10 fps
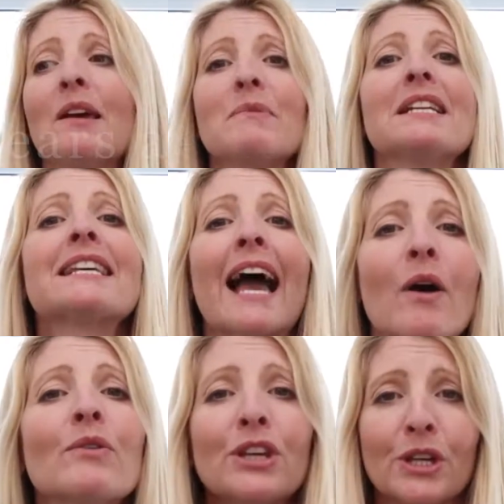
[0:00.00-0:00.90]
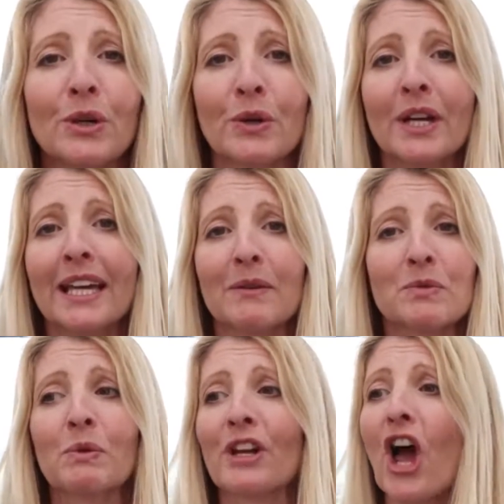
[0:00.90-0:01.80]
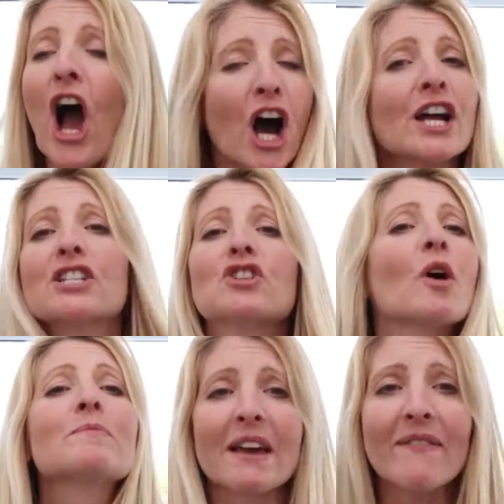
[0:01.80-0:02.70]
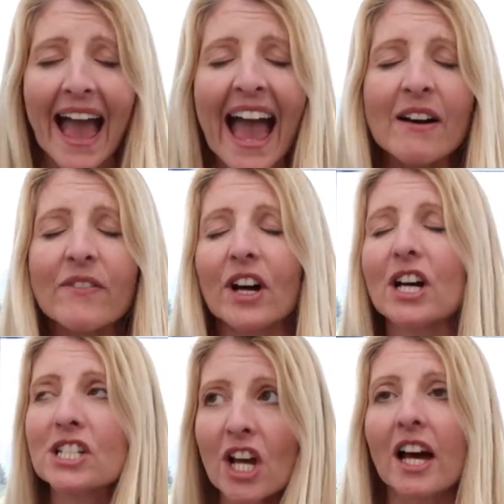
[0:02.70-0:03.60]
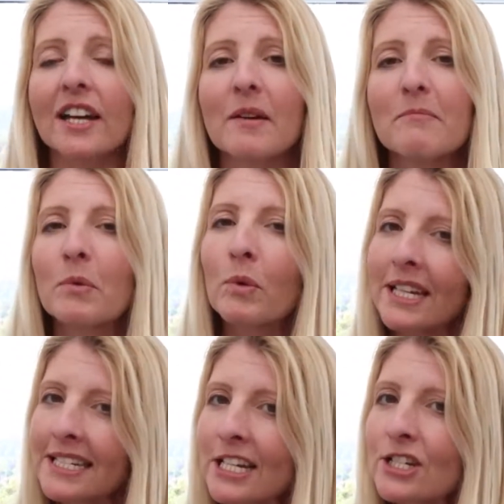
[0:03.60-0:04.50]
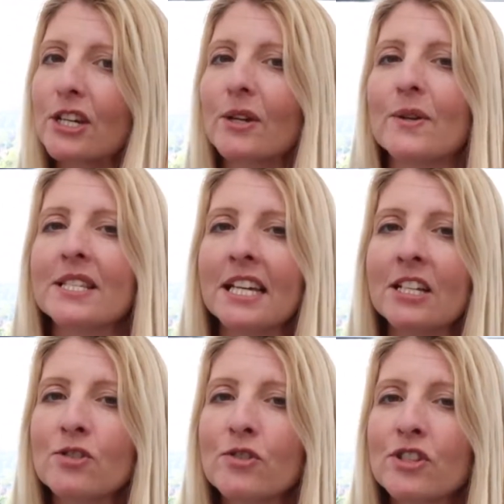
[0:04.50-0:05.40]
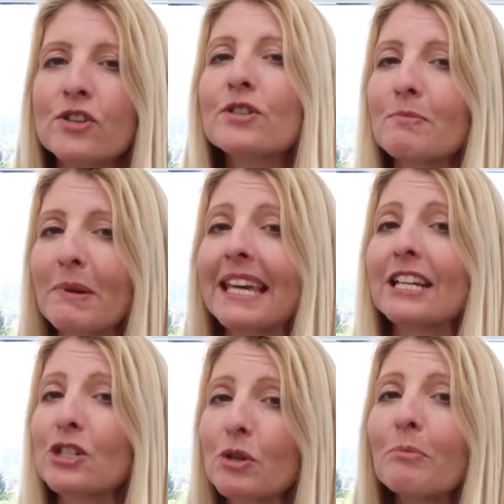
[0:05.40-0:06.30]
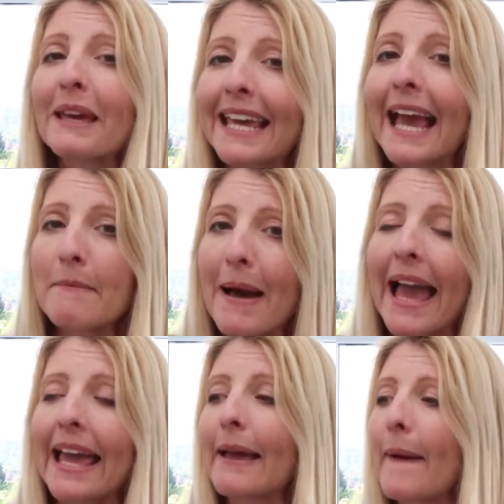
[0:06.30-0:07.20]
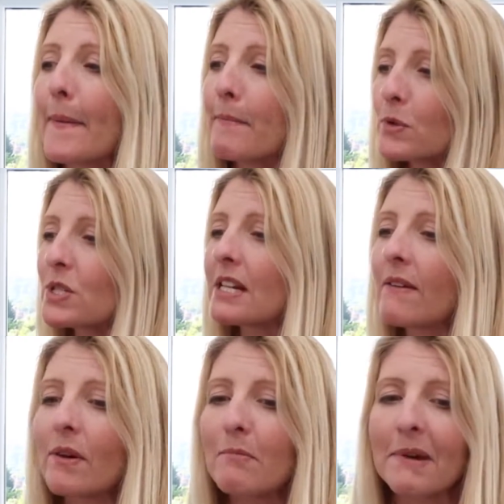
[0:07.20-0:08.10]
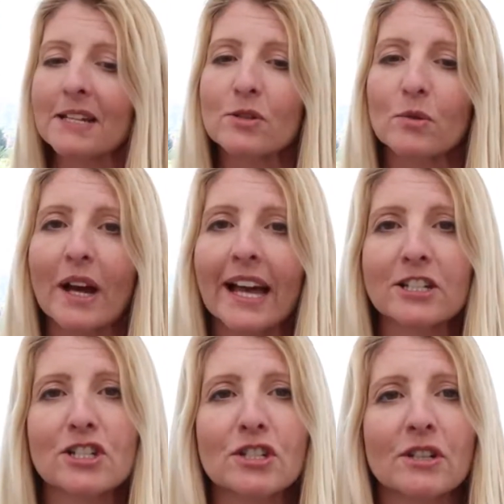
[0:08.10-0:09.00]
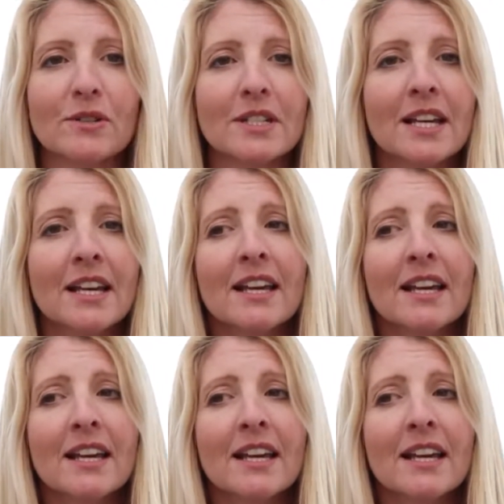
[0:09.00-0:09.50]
Let me tell you, it was one of the hardest jobs I've ever done. But what it did do is it introduced me to PMA, positive mental attitude.